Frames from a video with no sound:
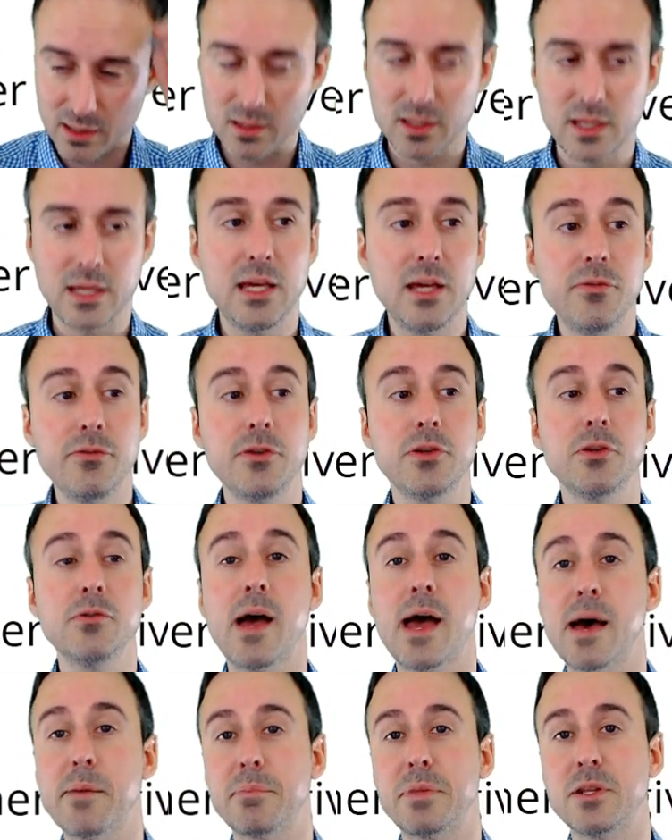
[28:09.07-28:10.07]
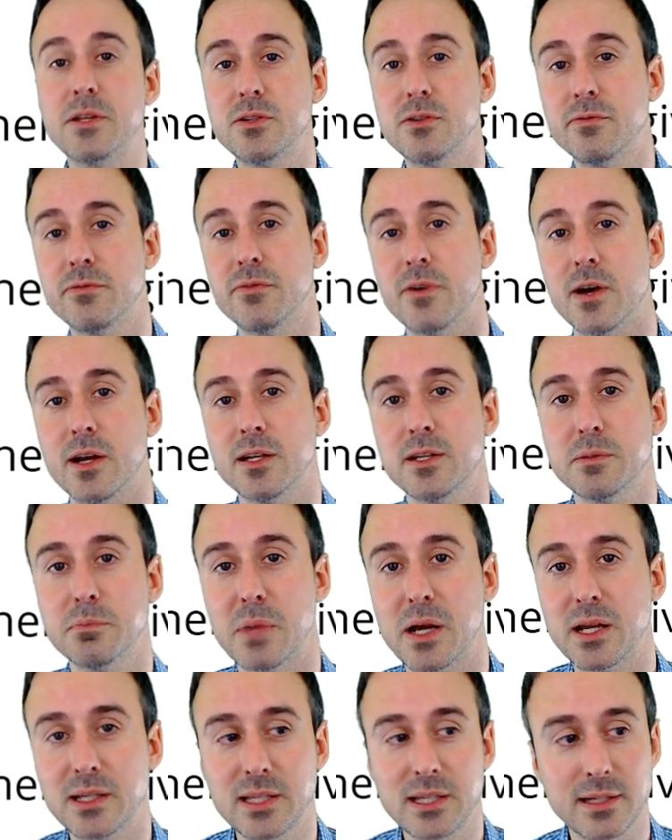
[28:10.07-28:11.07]
If you happen to find
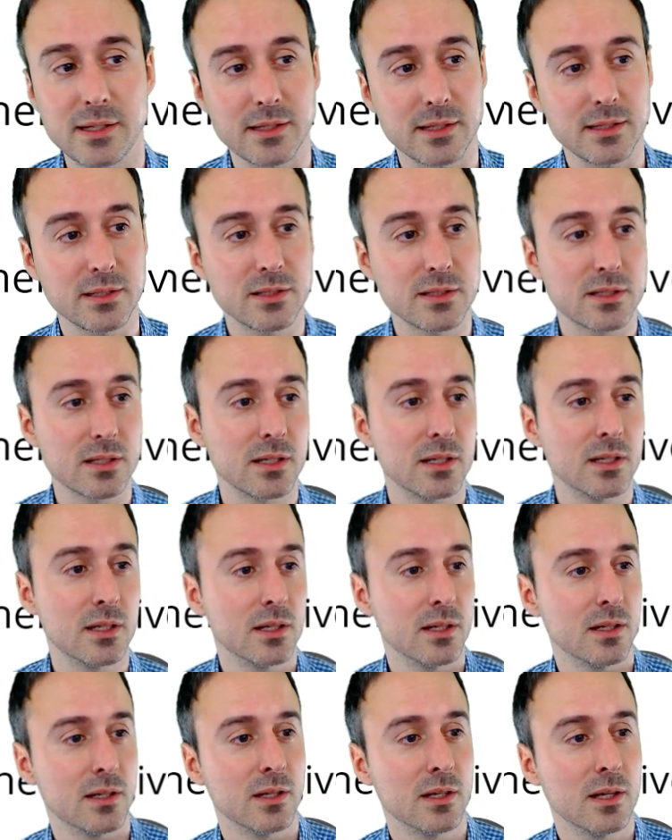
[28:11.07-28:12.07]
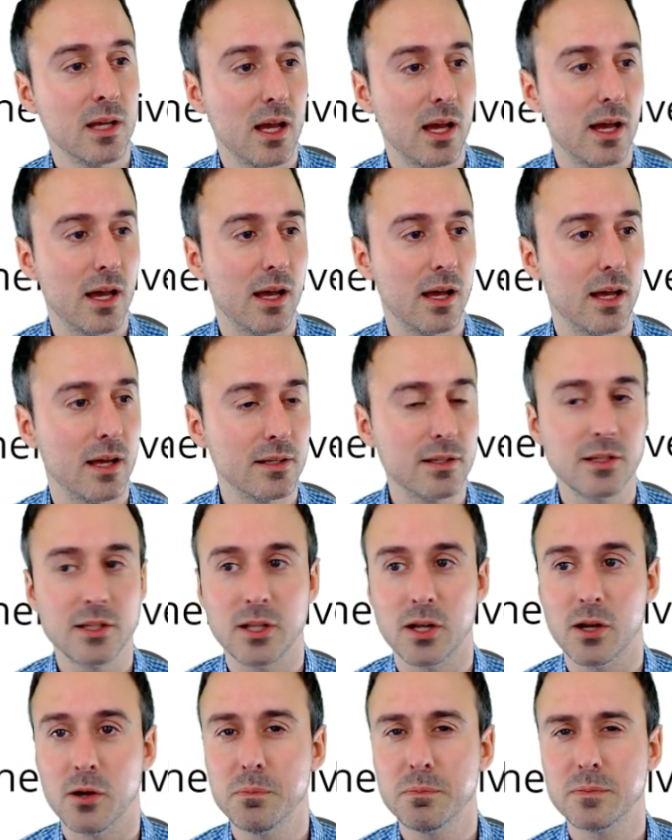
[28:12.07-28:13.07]
my keys, uh, you
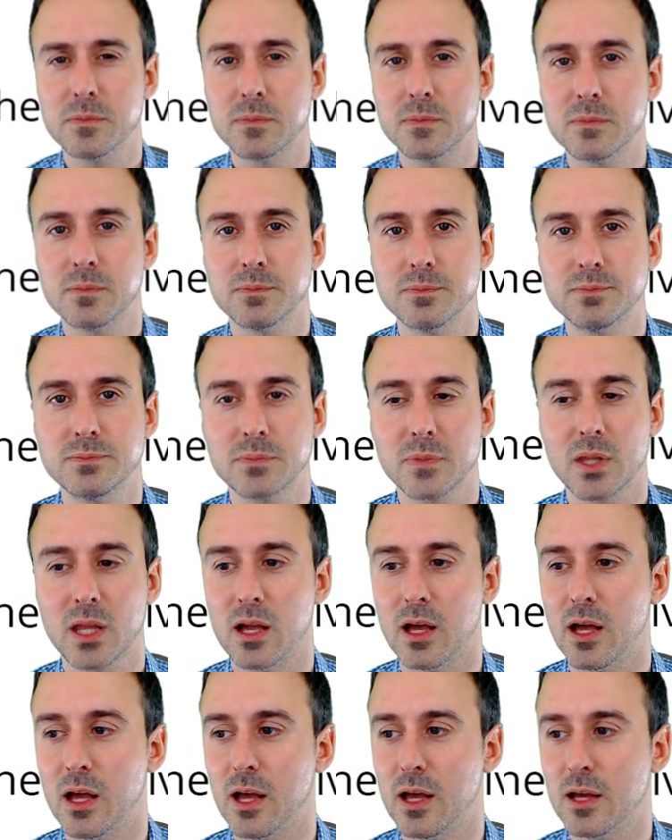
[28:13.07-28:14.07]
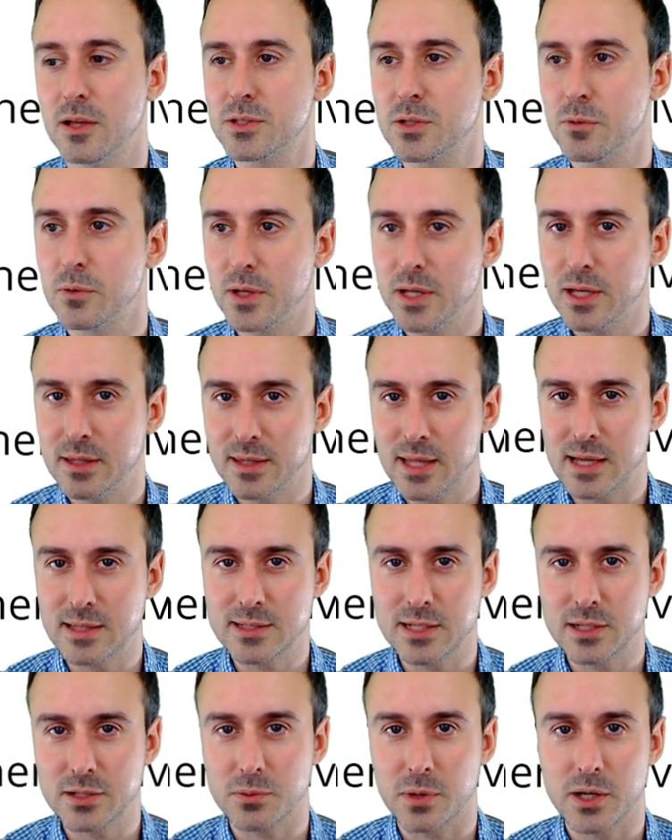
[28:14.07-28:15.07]
know, uh, so in that
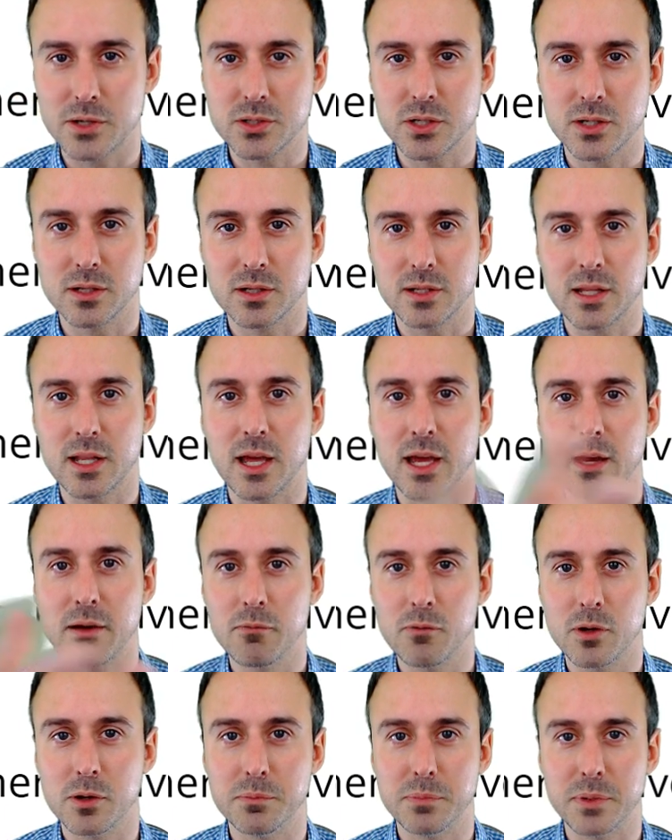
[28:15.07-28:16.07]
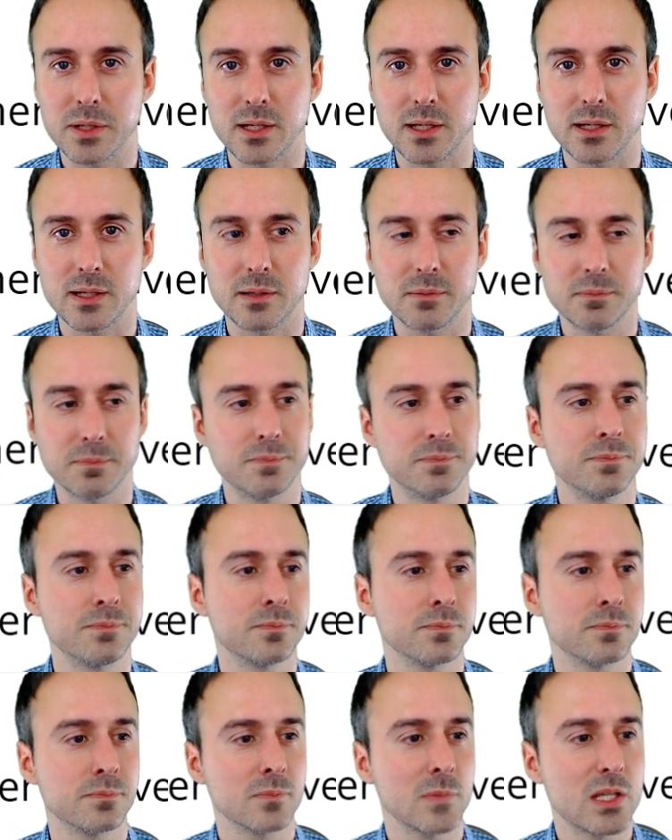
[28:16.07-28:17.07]
situation, they would be
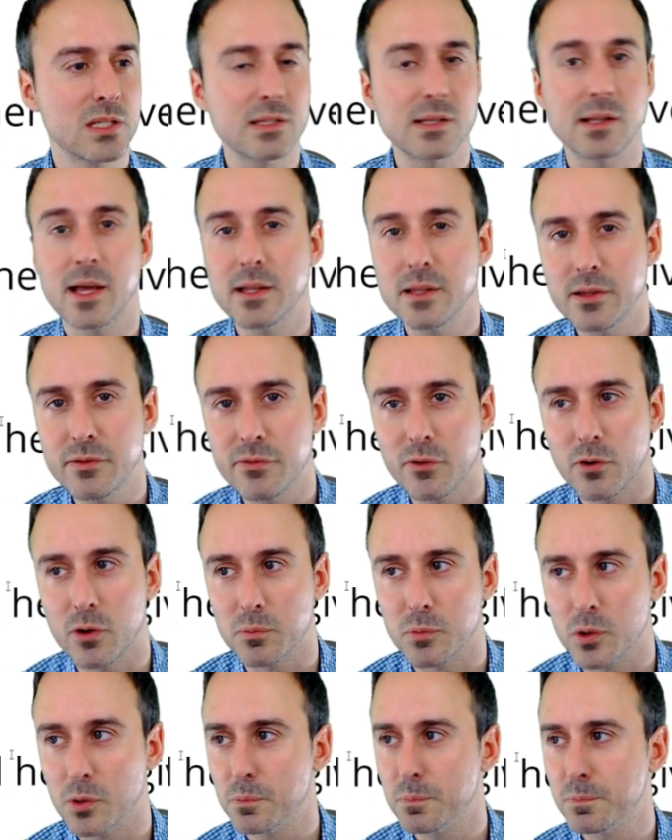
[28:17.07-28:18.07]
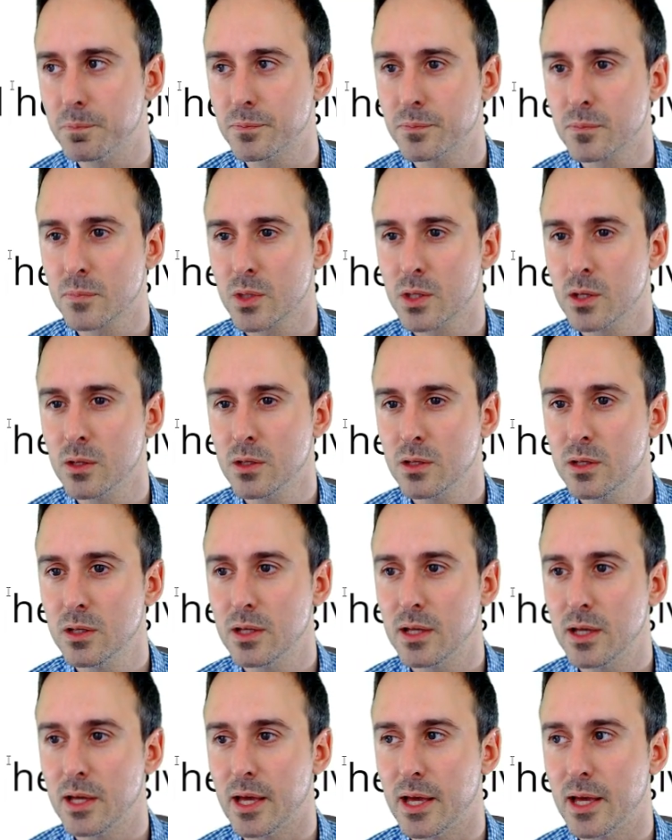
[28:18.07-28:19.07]
slightly formal
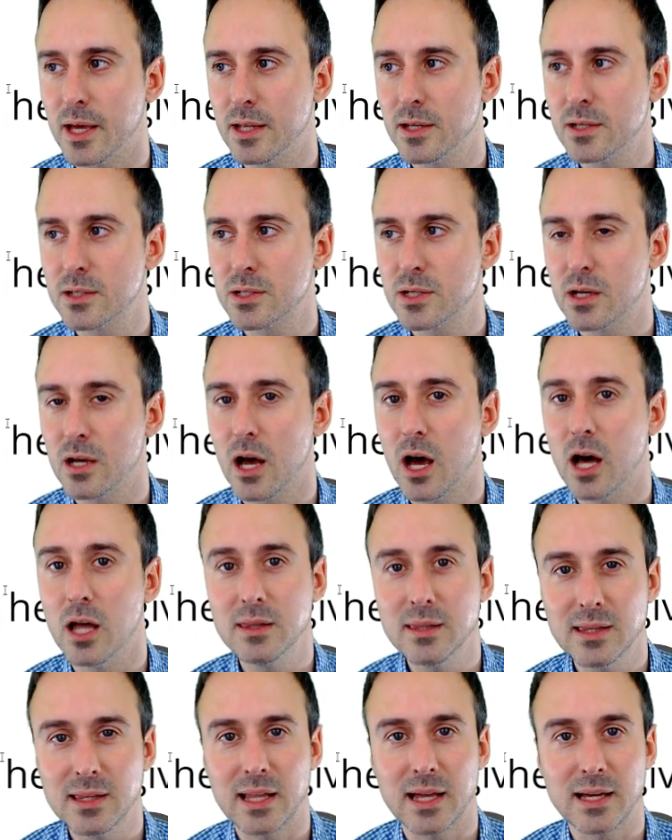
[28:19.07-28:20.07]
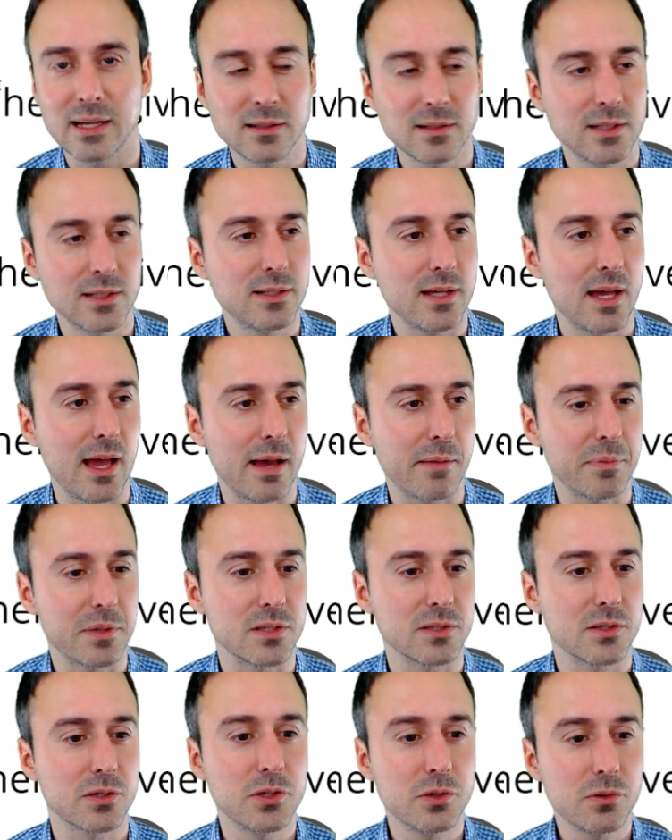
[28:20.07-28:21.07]
and unlikely to happen.
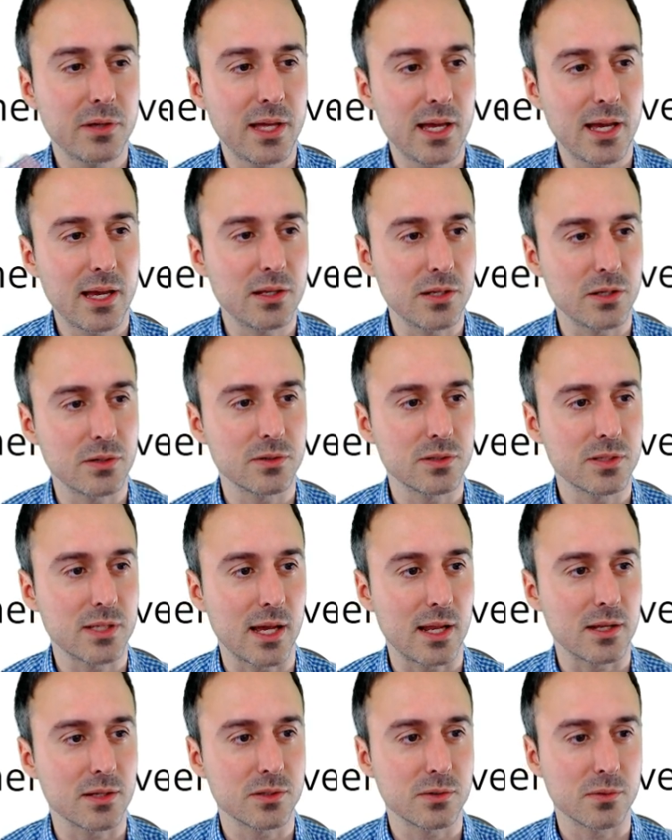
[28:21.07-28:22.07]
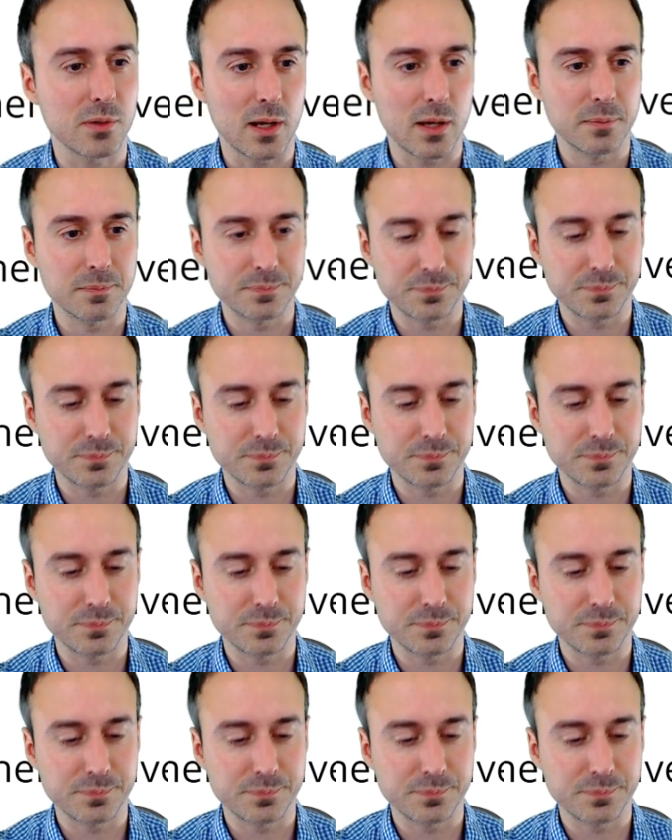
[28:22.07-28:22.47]
So you can use that as well.